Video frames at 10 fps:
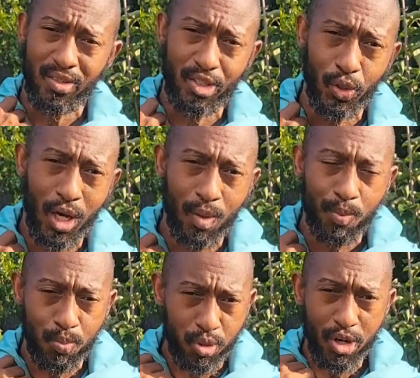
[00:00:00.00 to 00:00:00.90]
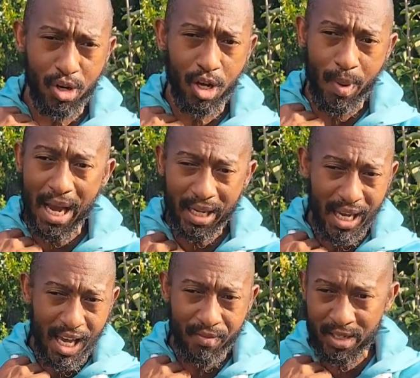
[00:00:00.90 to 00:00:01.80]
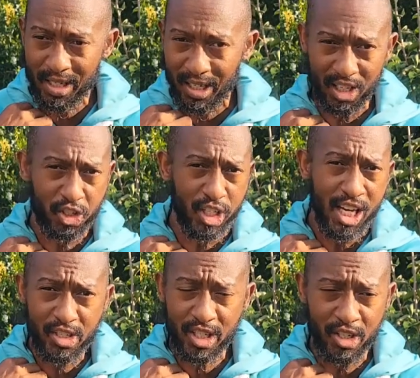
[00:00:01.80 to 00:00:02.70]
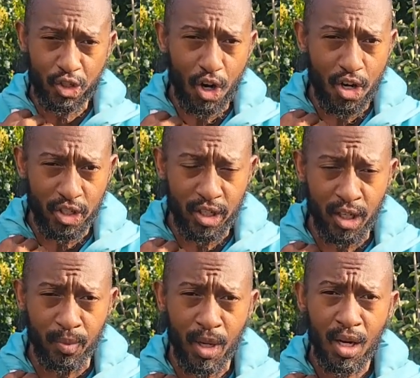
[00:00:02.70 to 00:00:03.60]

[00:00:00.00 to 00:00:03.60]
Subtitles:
to put it up, I can have it and exchange it and charge it up.